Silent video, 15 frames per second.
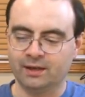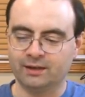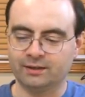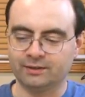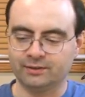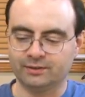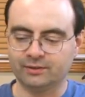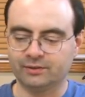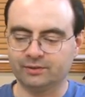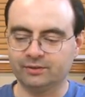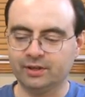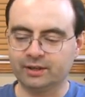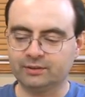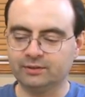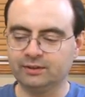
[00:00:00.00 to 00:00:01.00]
Uh, the
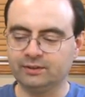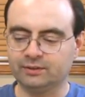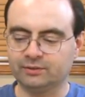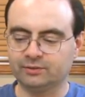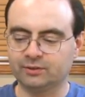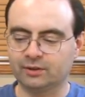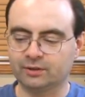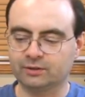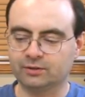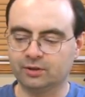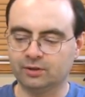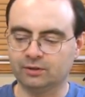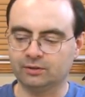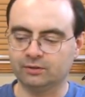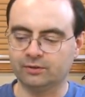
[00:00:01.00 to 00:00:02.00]
techniques are
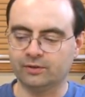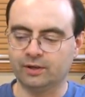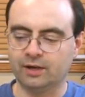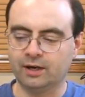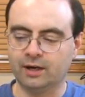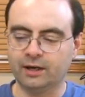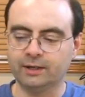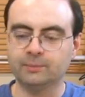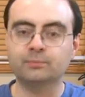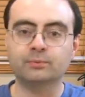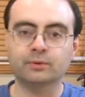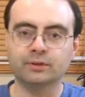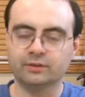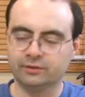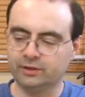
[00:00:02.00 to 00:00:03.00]
called the
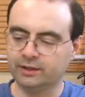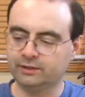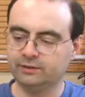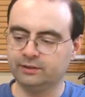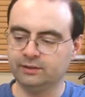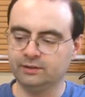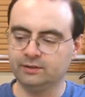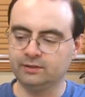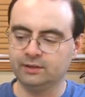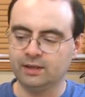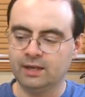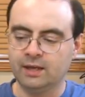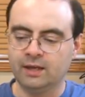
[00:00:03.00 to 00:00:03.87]
hybrid technique